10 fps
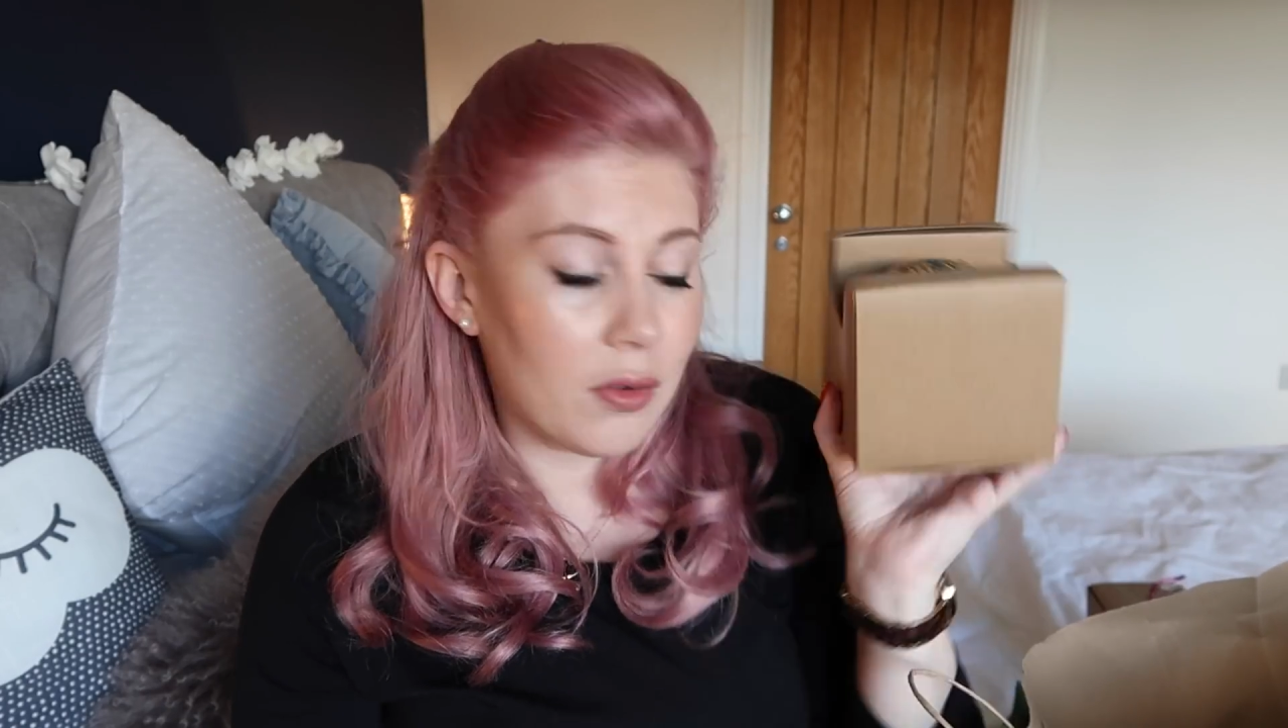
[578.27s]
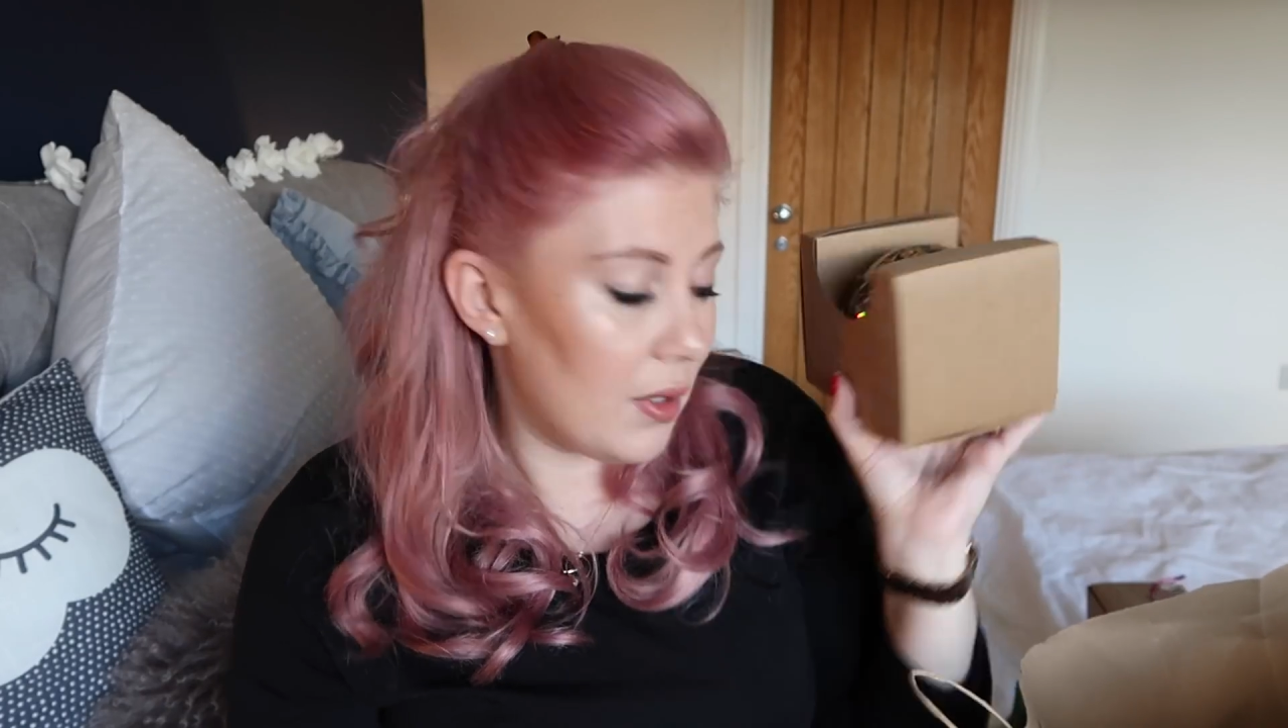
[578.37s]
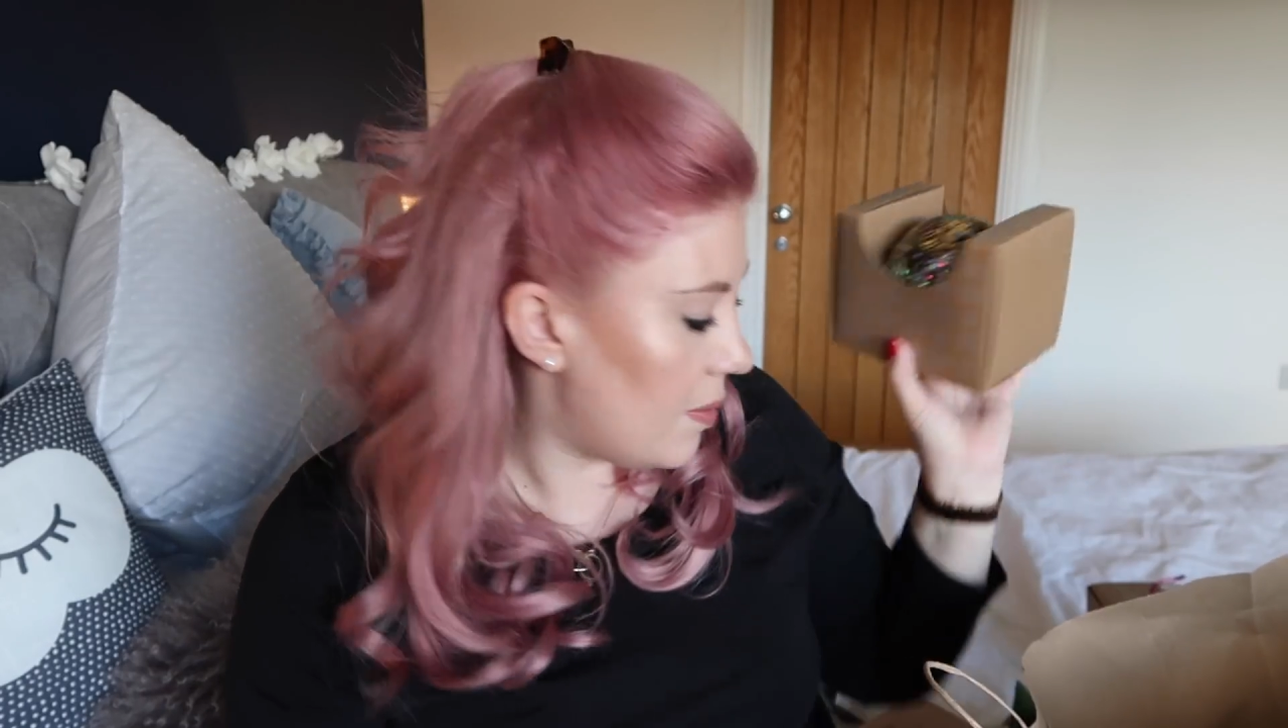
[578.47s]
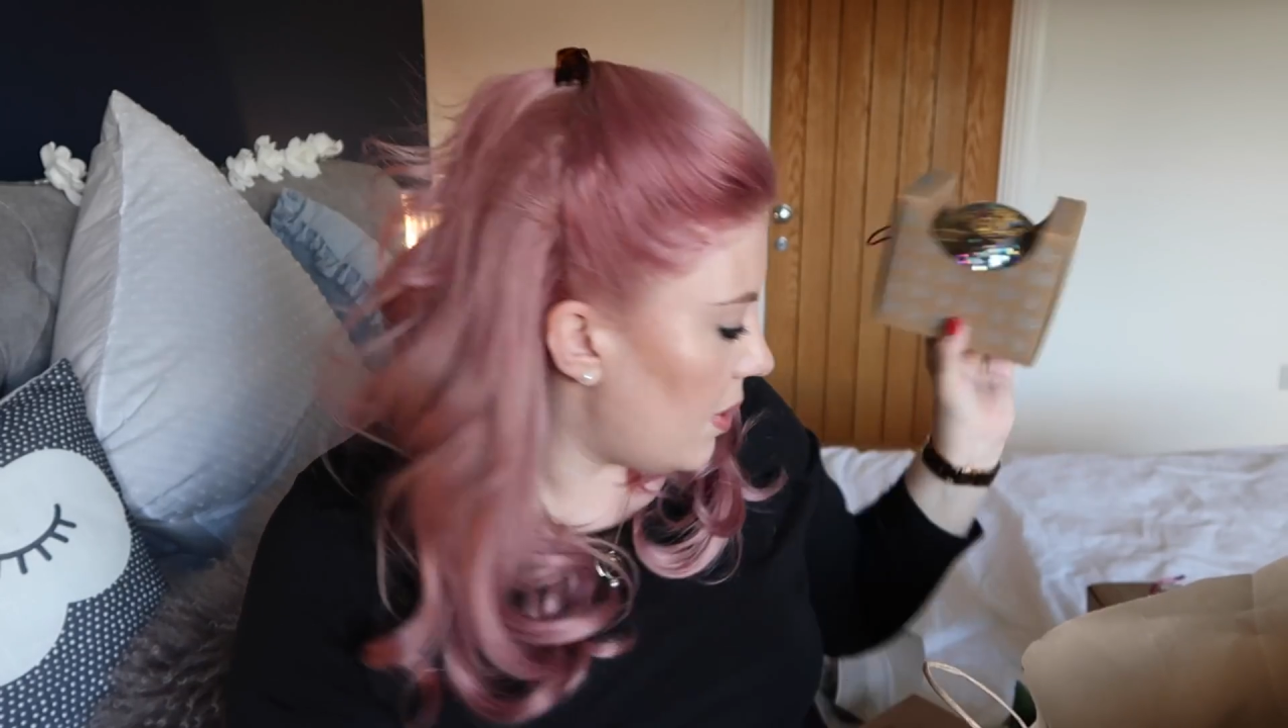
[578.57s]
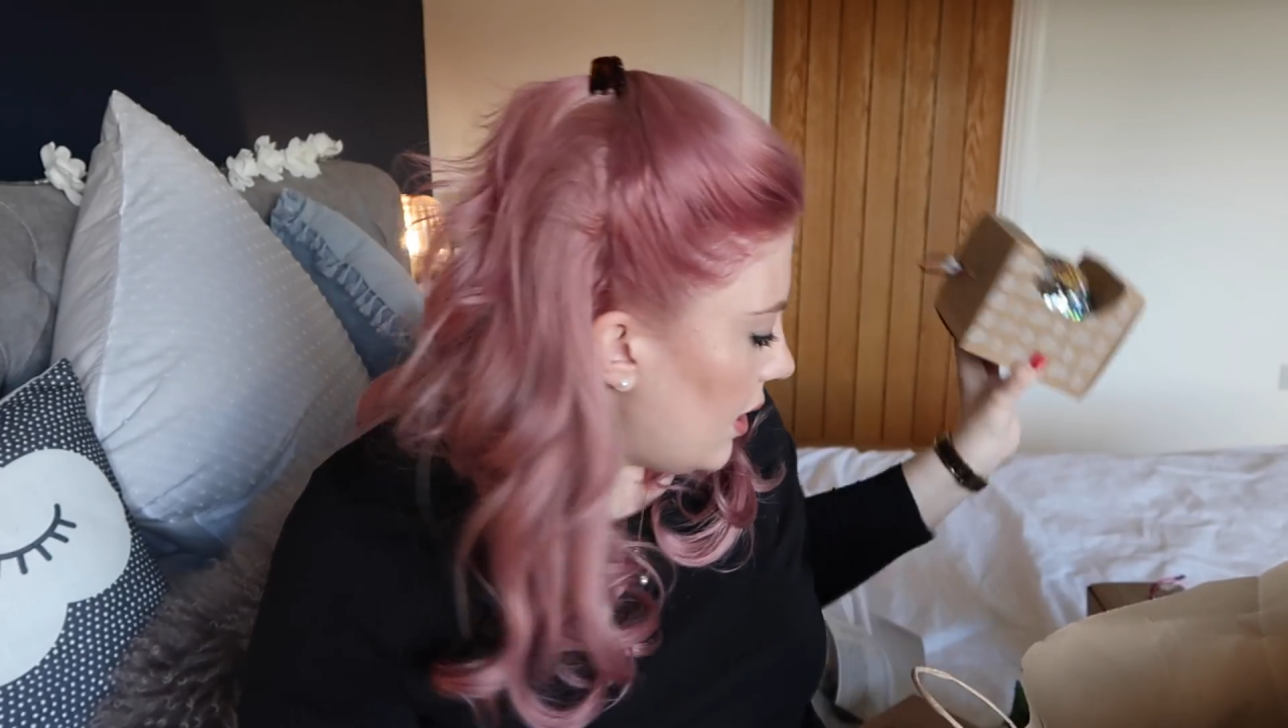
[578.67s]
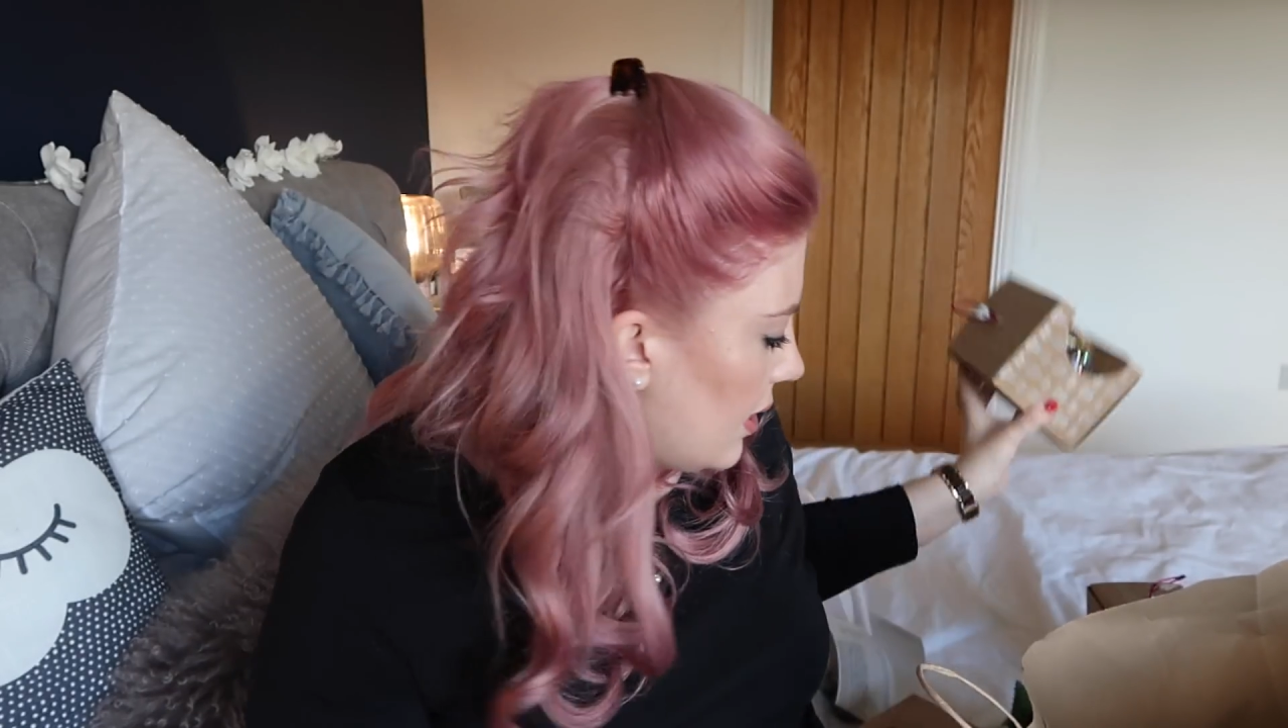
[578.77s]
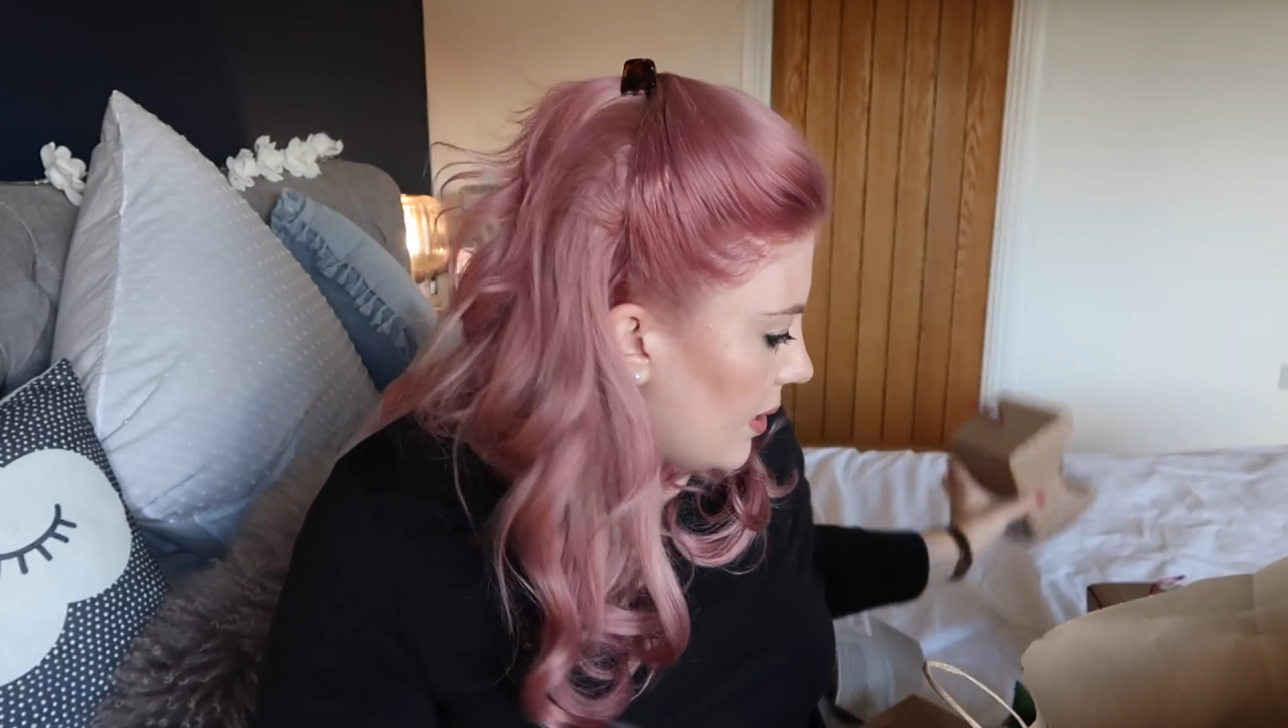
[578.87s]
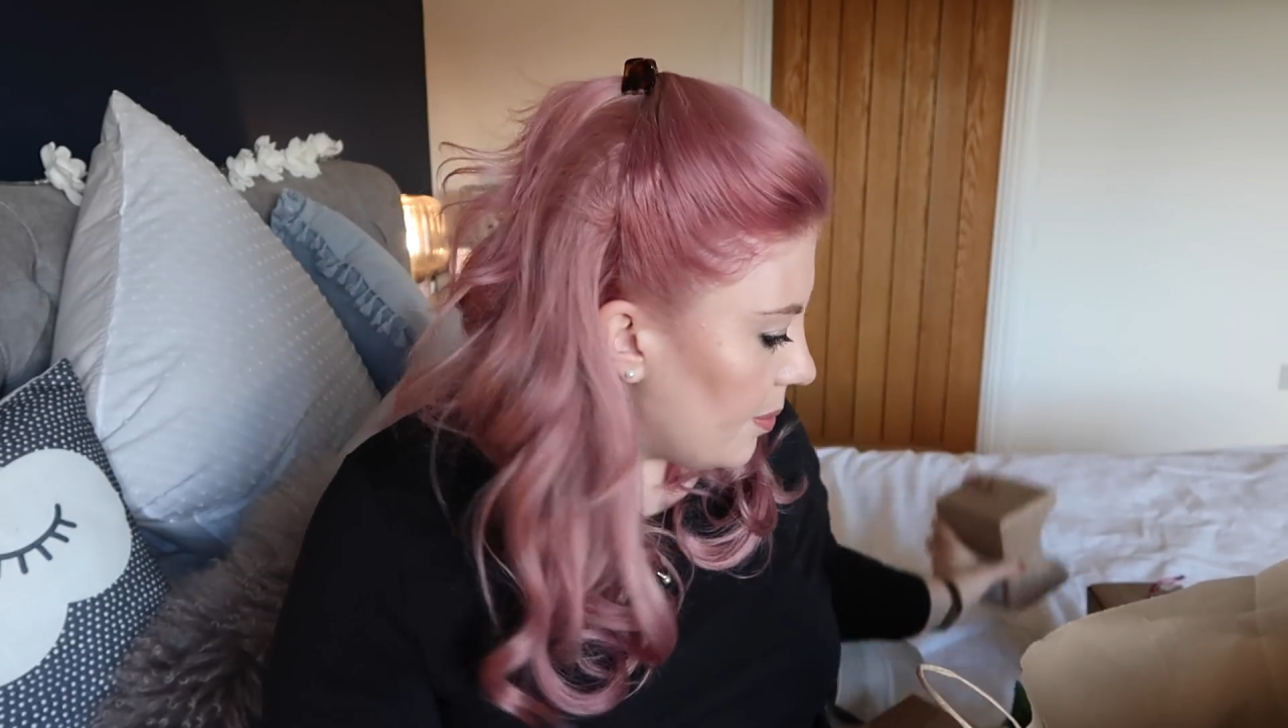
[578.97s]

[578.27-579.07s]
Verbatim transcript: Christmas.